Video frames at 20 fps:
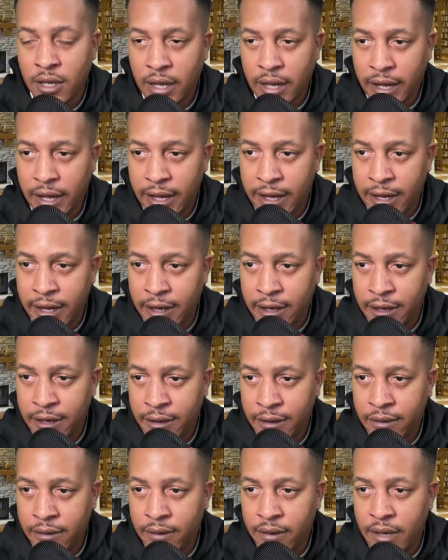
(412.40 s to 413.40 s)
And
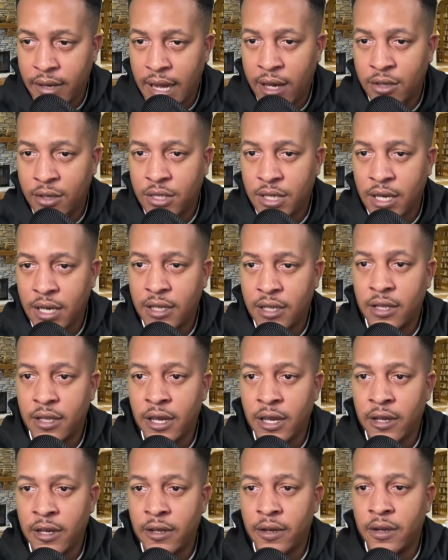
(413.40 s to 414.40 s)
outside of
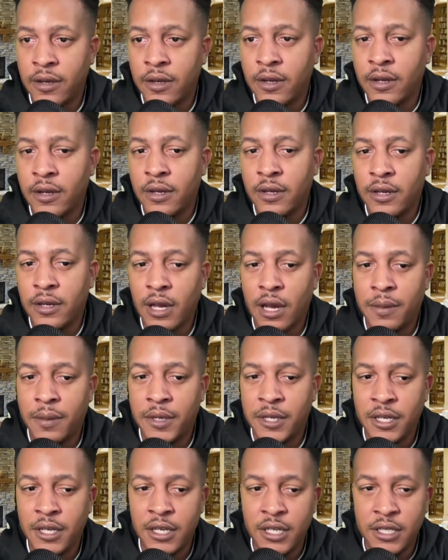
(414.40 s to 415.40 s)
that, I mean,
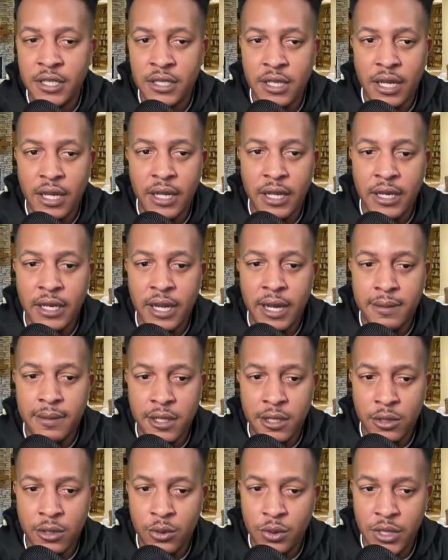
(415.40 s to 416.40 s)
it is an
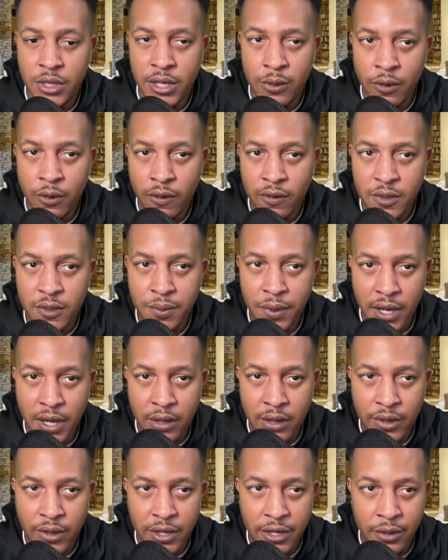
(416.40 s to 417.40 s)
absolute T Wolf spot
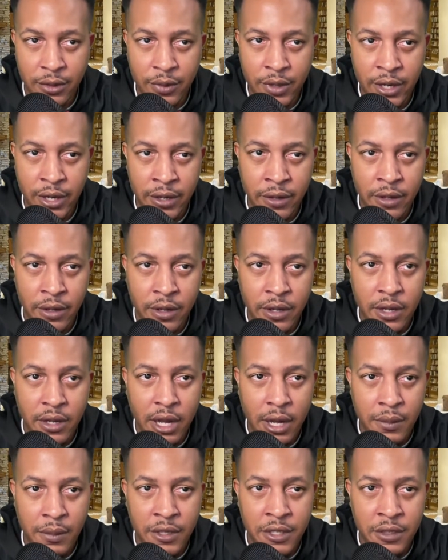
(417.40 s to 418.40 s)
here, right? I
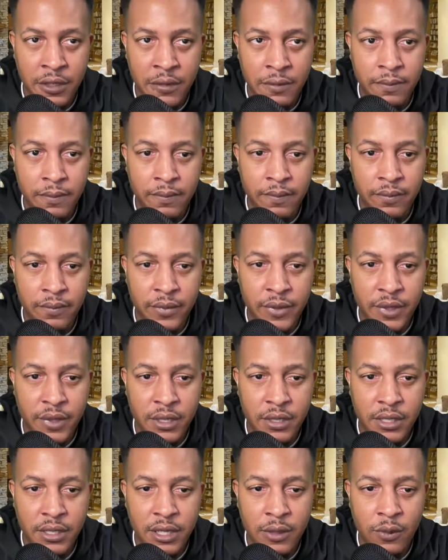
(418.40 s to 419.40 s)
mean,
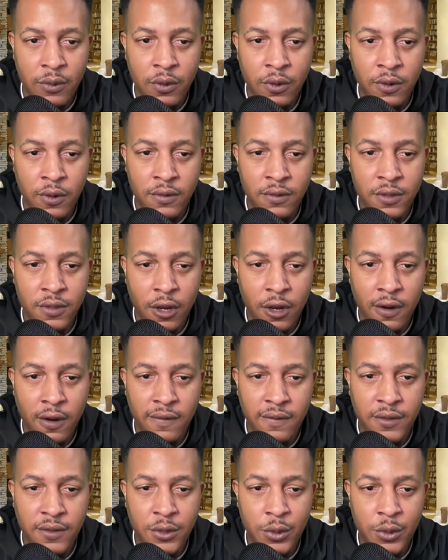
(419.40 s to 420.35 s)
T Wolves off 2